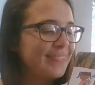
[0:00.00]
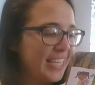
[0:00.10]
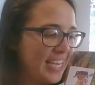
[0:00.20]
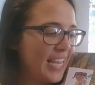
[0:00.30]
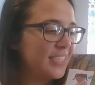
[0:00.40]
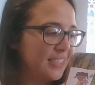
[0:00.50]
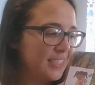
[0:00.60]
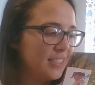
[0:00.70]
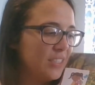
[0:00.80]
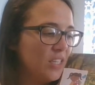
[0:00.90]

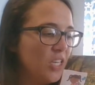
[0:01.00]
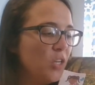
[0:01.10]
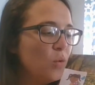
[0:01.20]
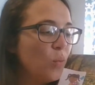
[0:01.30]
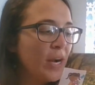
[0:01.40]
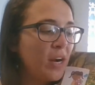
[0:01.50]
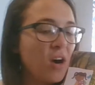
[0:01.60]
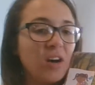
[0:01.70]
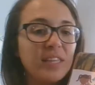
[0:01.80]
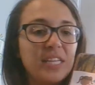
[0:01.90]
Yes. You wear
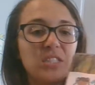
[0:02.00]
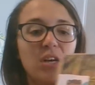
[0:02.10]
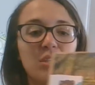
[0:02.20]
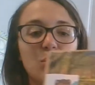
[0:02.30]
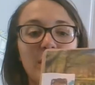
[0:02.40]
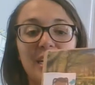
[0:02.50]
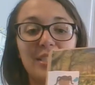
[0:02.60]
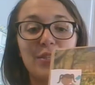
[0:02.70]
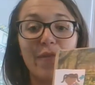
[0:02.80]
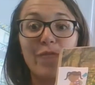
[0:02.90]
all these clothes when it
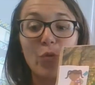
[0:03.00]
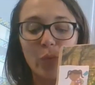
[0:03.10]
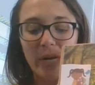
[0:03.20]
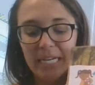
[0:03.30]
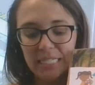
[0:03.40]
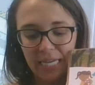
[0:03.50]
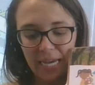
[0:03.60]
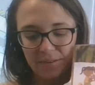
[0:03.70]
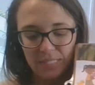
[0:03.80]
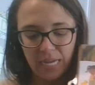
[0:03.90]
is freezing
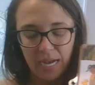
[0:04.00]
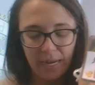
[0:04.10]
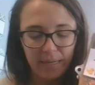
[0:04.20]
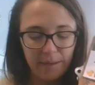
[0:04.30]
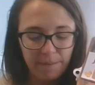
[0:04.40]
outside.